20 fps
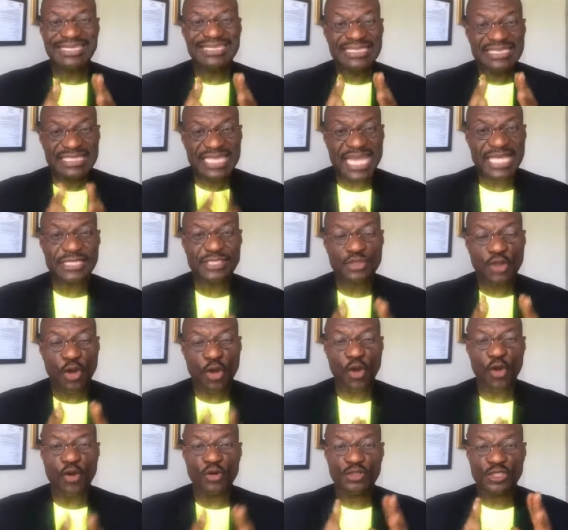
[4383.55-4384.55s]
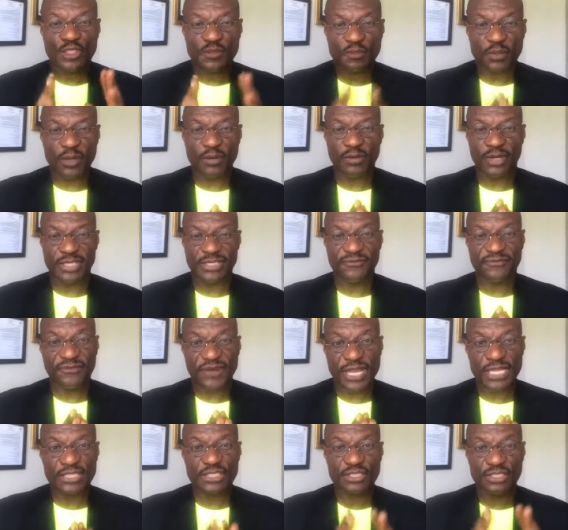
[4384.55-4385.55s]
is Test All Spirits,
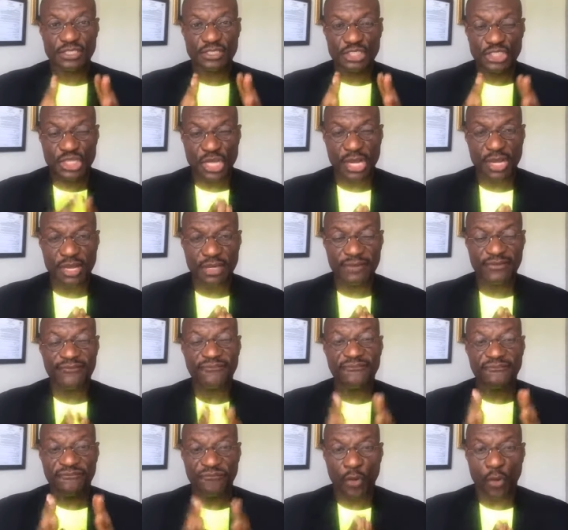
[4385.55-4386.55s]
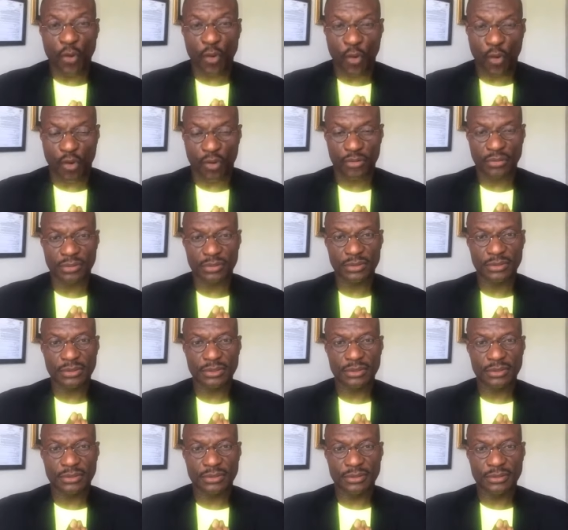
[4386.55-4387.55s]
First John 4.
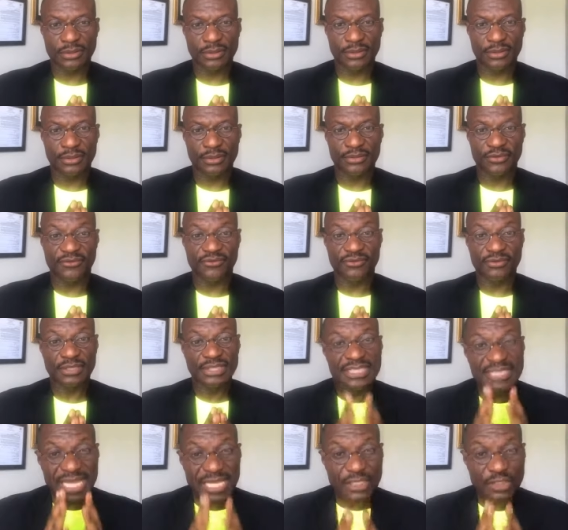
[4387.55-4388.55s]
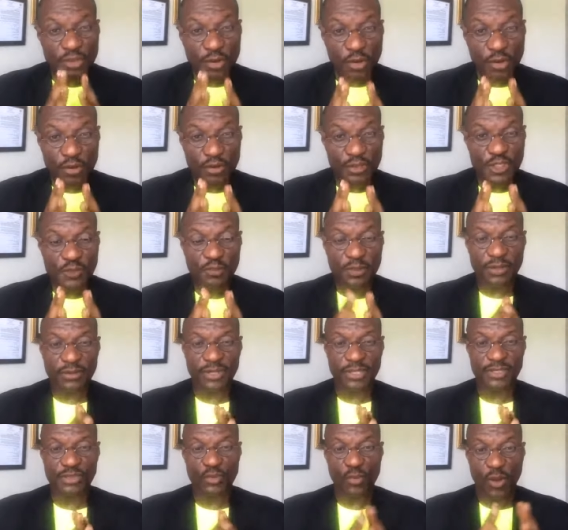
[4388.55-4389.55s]
Test all
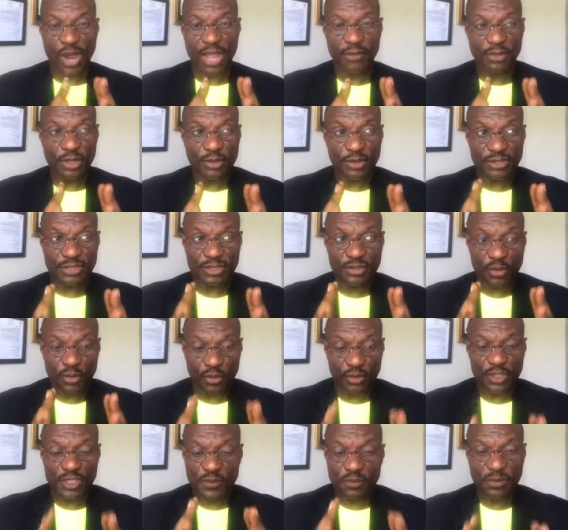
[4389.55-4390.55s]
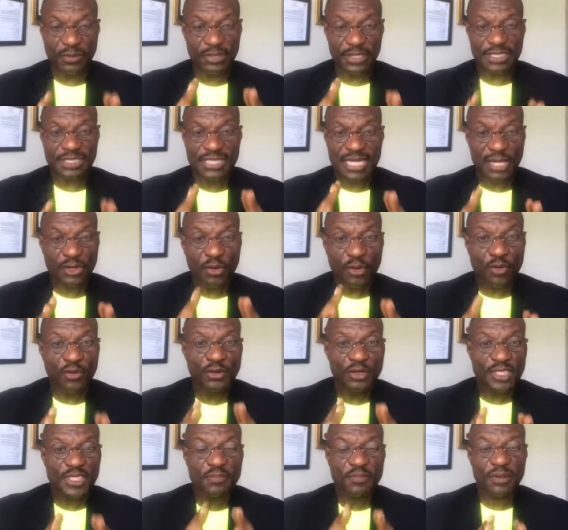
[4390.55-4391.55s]
spirits. Why? Because the Holy Spirit is not the
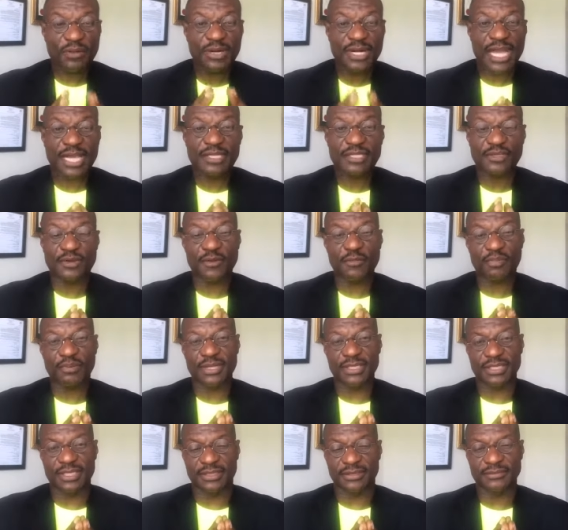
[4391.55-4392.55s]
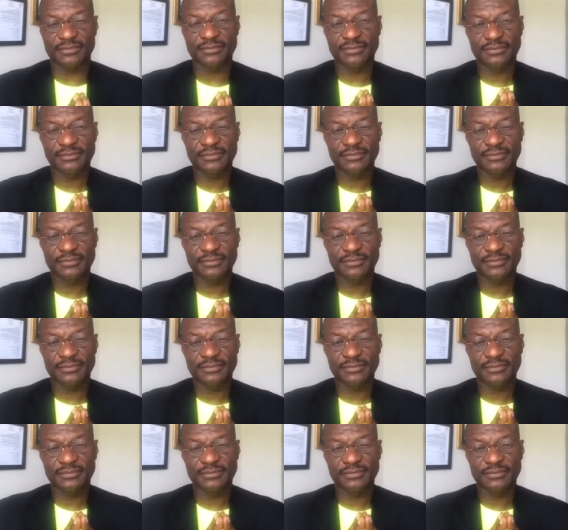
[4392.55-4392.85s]
only spirit that is operating.